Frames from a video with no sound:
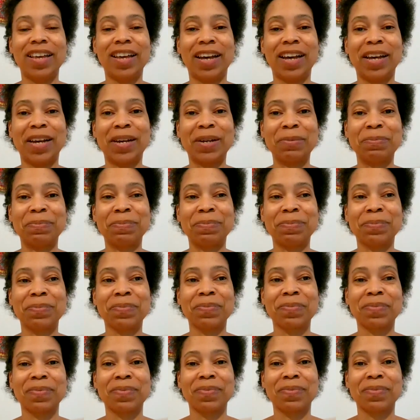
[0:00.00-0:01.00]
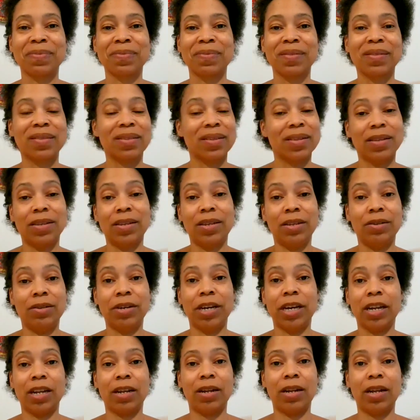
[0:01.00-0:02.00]
um, you
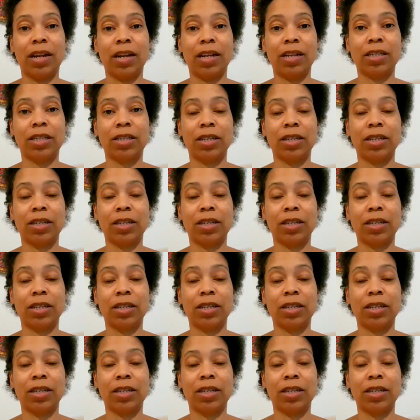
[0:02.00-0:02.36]
get it and